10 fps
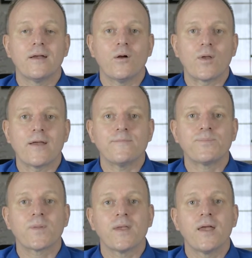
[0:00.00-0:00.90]
Okay,
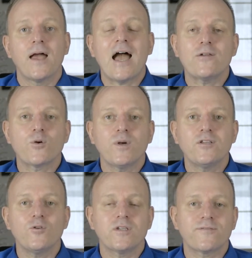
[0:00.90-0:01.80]
how you're going
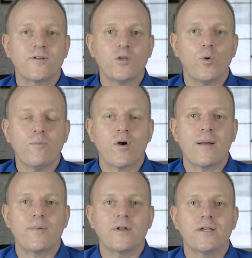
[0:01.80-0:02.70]
to do this for your
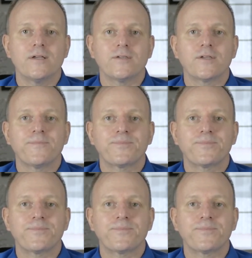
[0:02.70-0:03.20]
property is